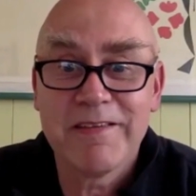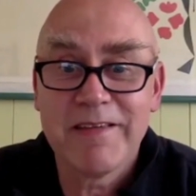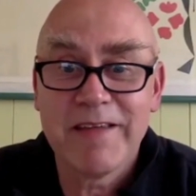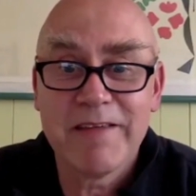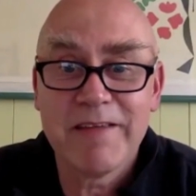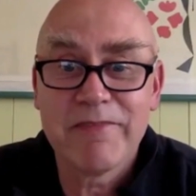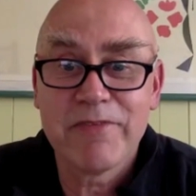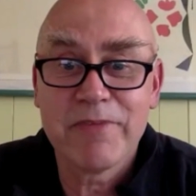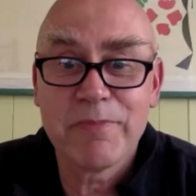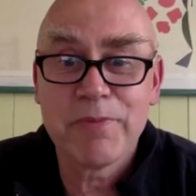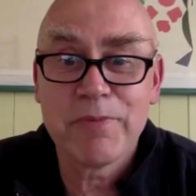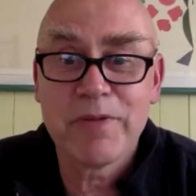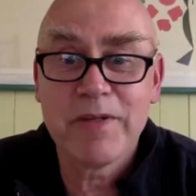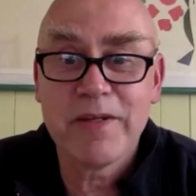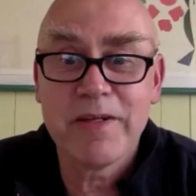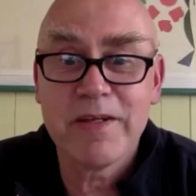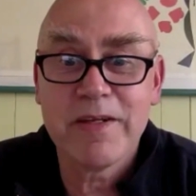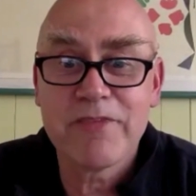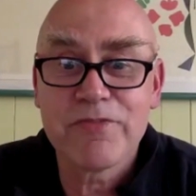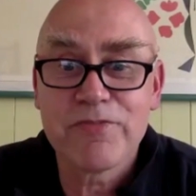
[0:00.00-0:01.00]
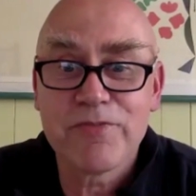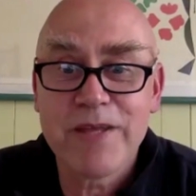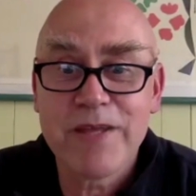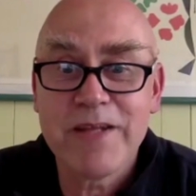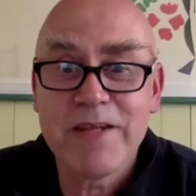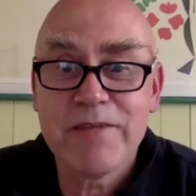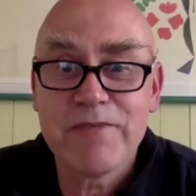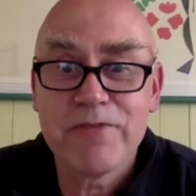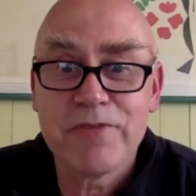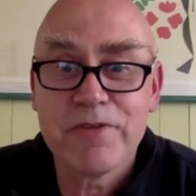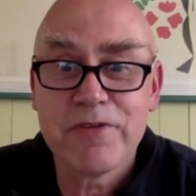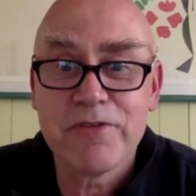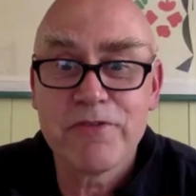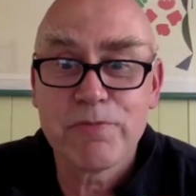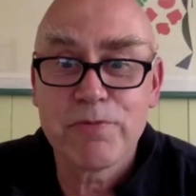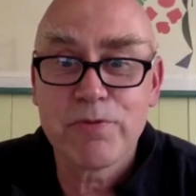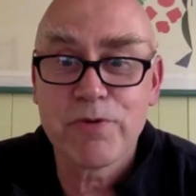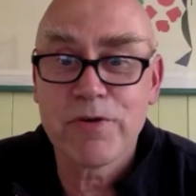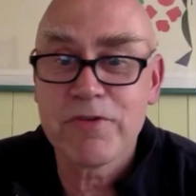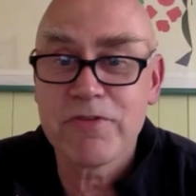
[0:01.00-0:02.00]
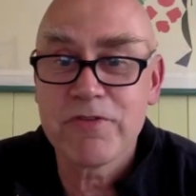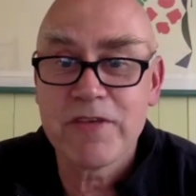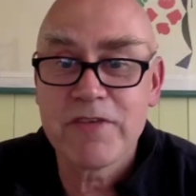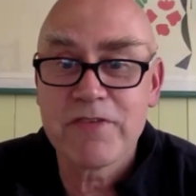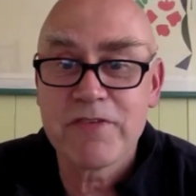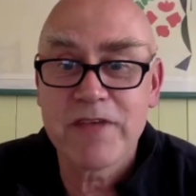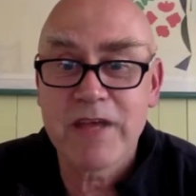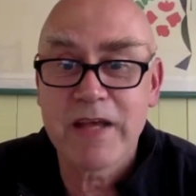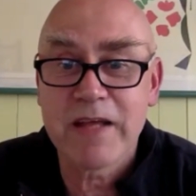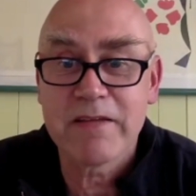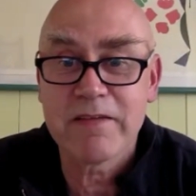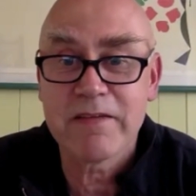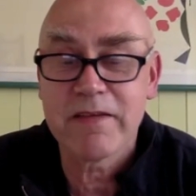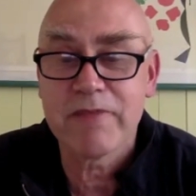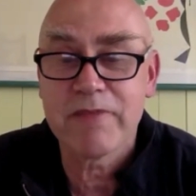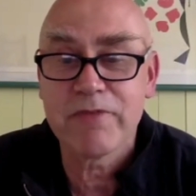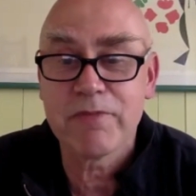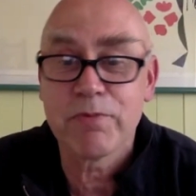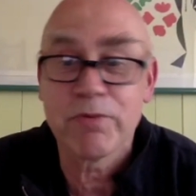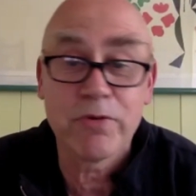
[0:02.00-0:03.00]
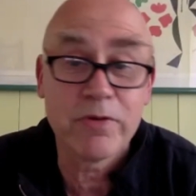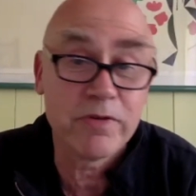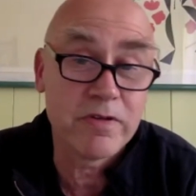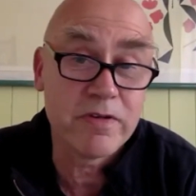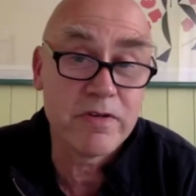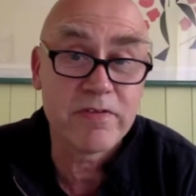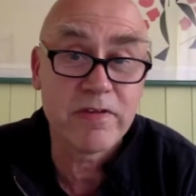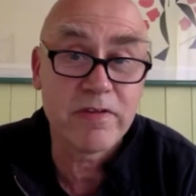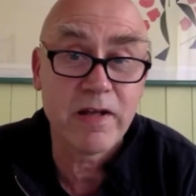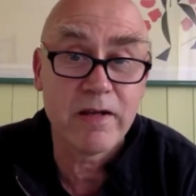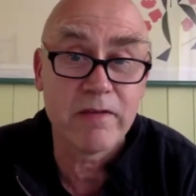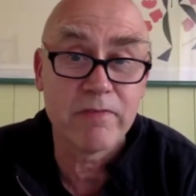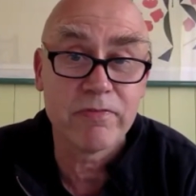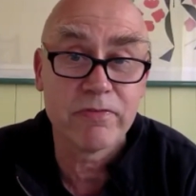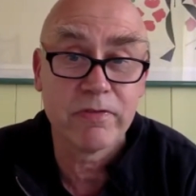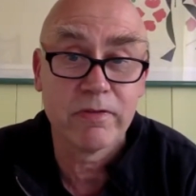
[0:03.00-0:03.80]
everybody is ready for this process at every point in his life.